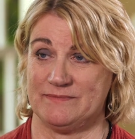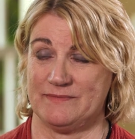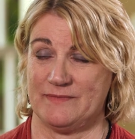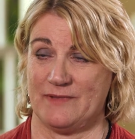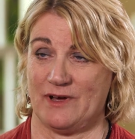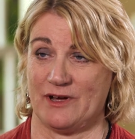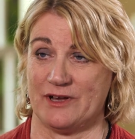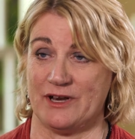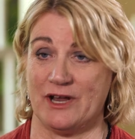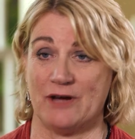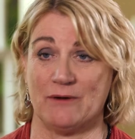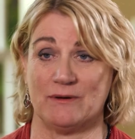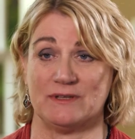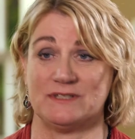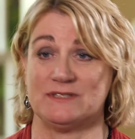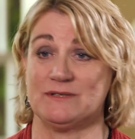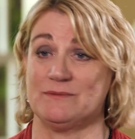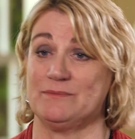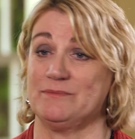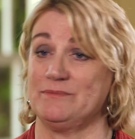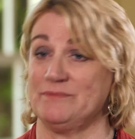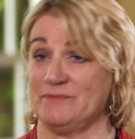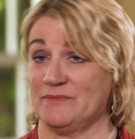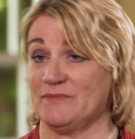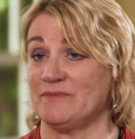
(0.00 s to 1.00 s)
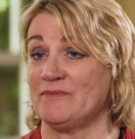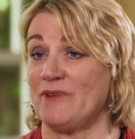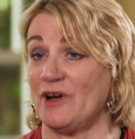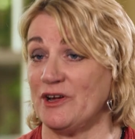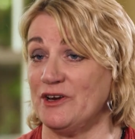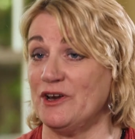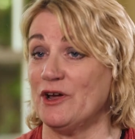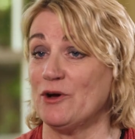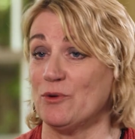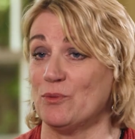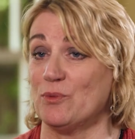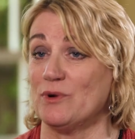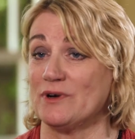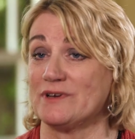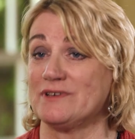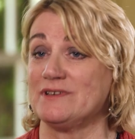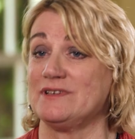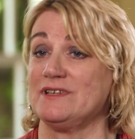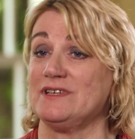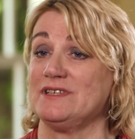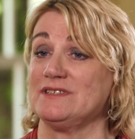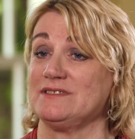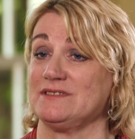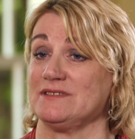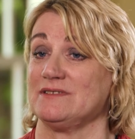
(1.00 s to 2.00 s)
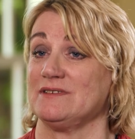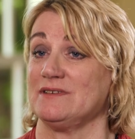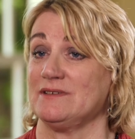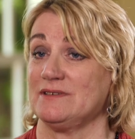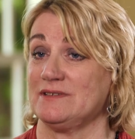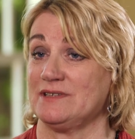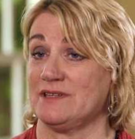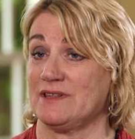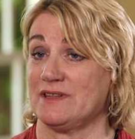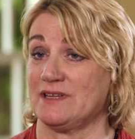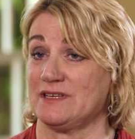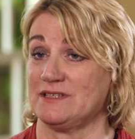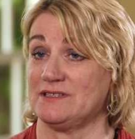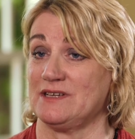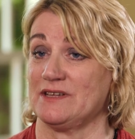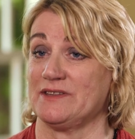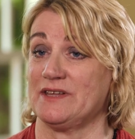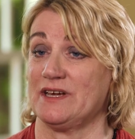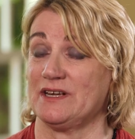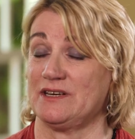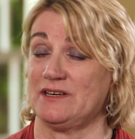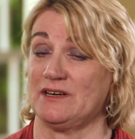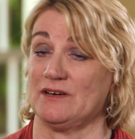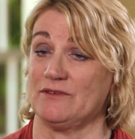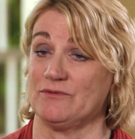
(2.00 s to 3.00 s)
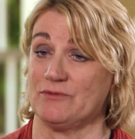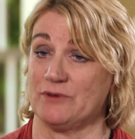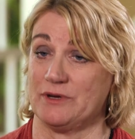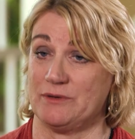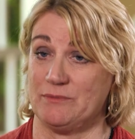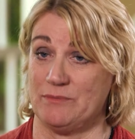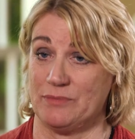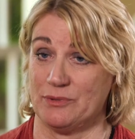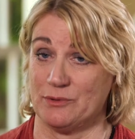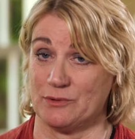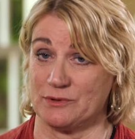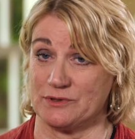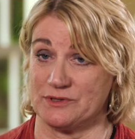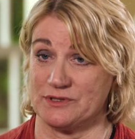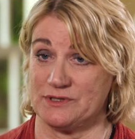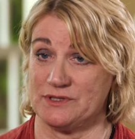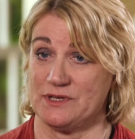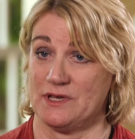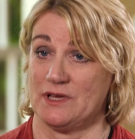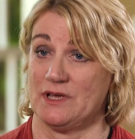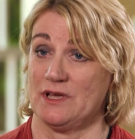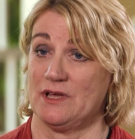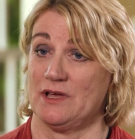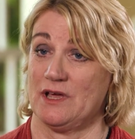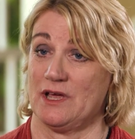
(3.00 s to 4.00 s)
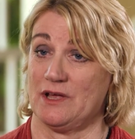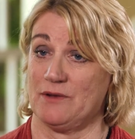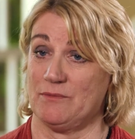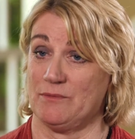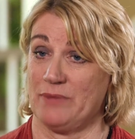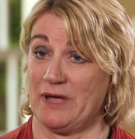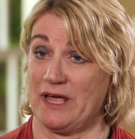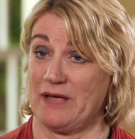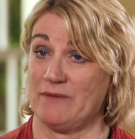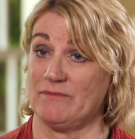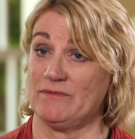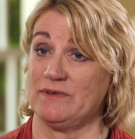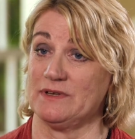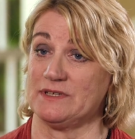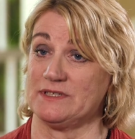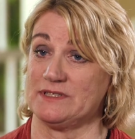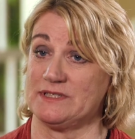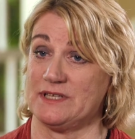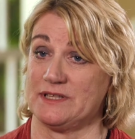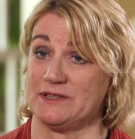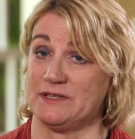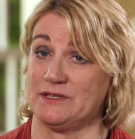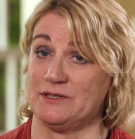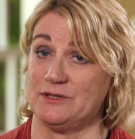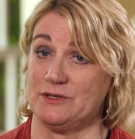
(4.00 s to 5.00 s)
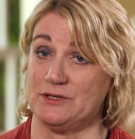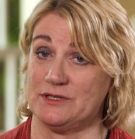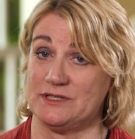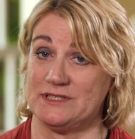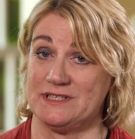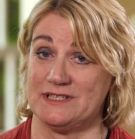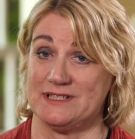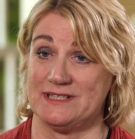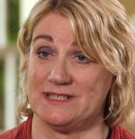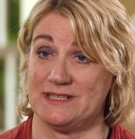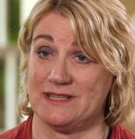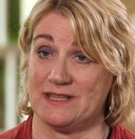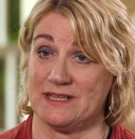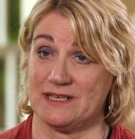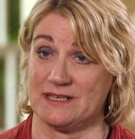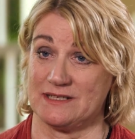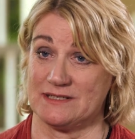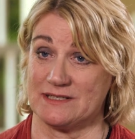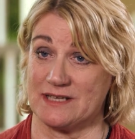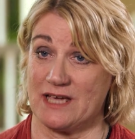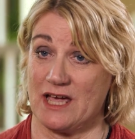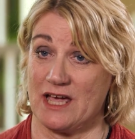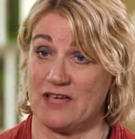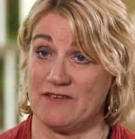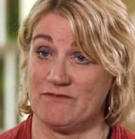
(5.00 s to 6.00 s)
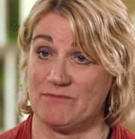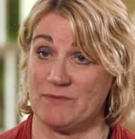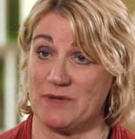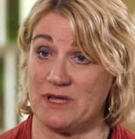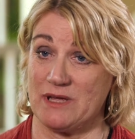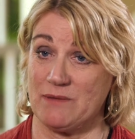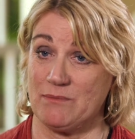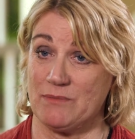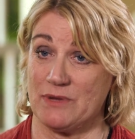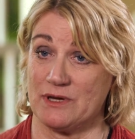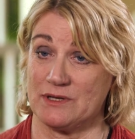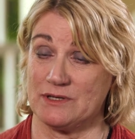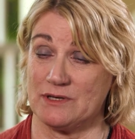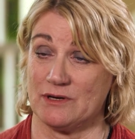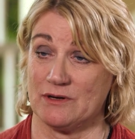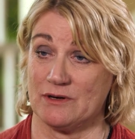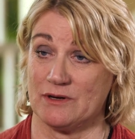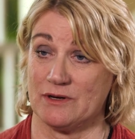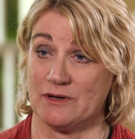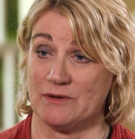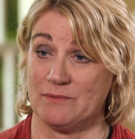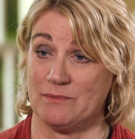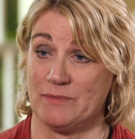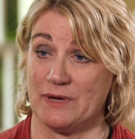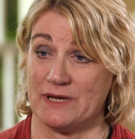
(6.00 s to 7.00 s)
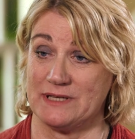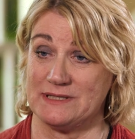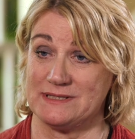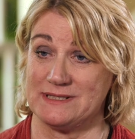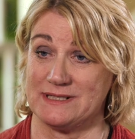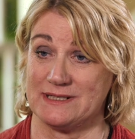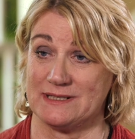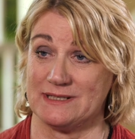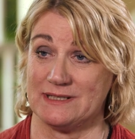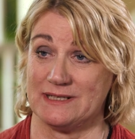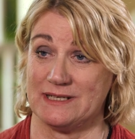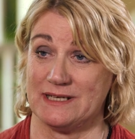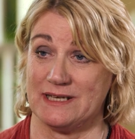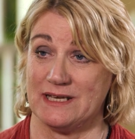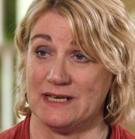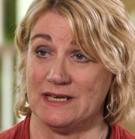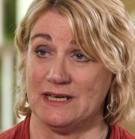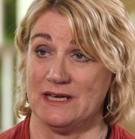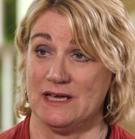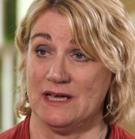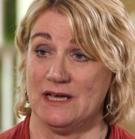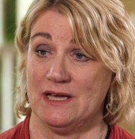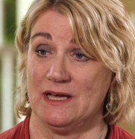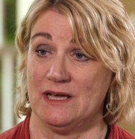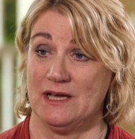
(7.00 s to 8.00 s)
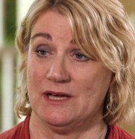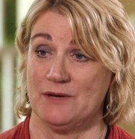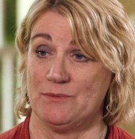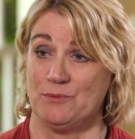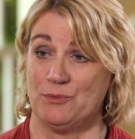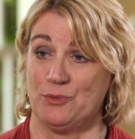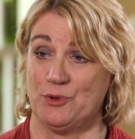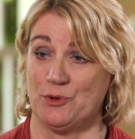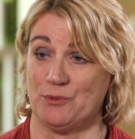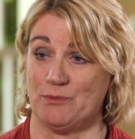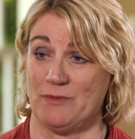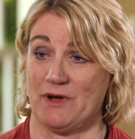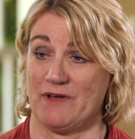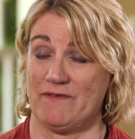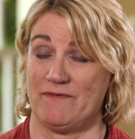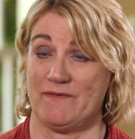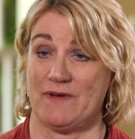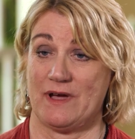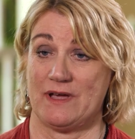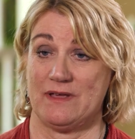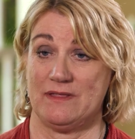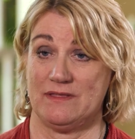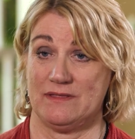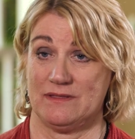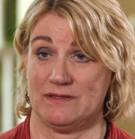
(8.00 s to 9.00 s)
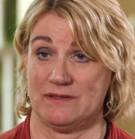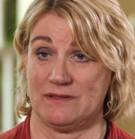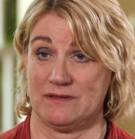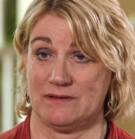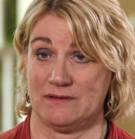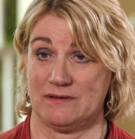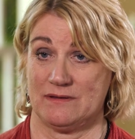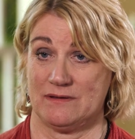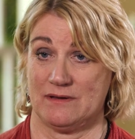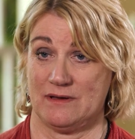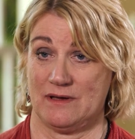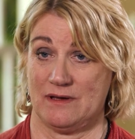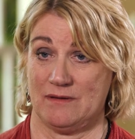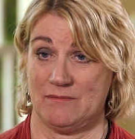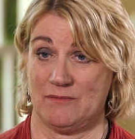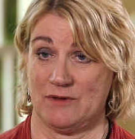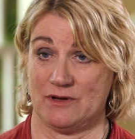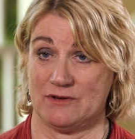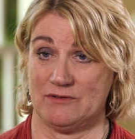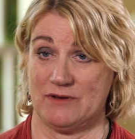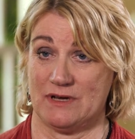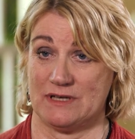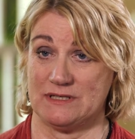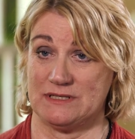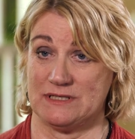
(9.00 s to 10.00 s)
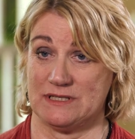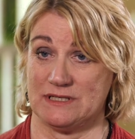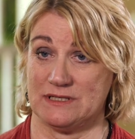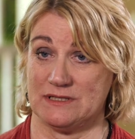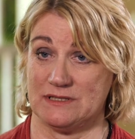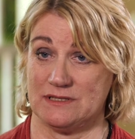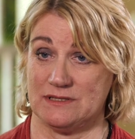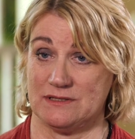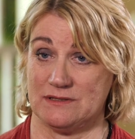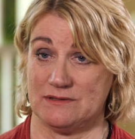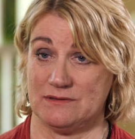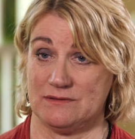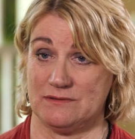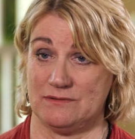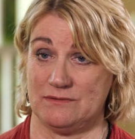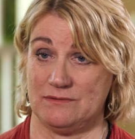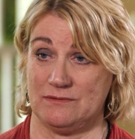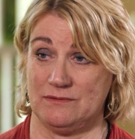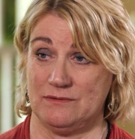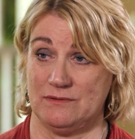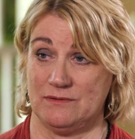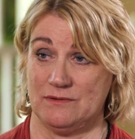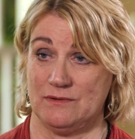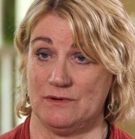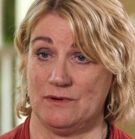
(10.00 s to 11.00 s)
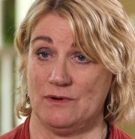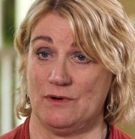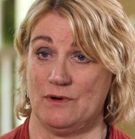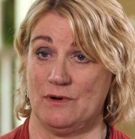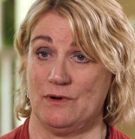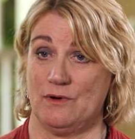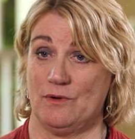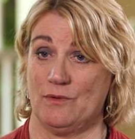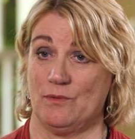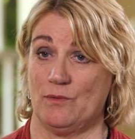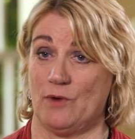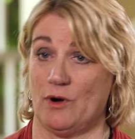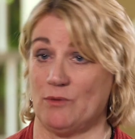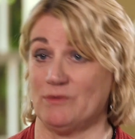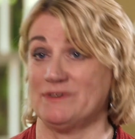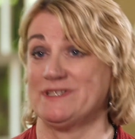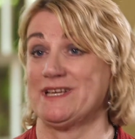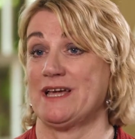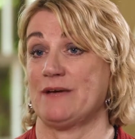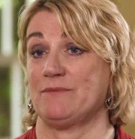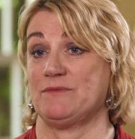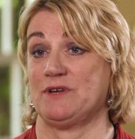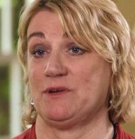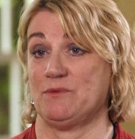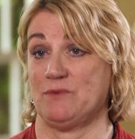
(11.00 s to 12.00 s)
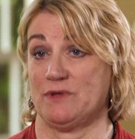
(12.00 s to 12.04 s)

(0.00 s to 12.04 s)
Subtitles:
I know what it is and things like that, and I've read books and pamphlets that the nurses and things gave me, but I basically put my faith and my trust into what was happening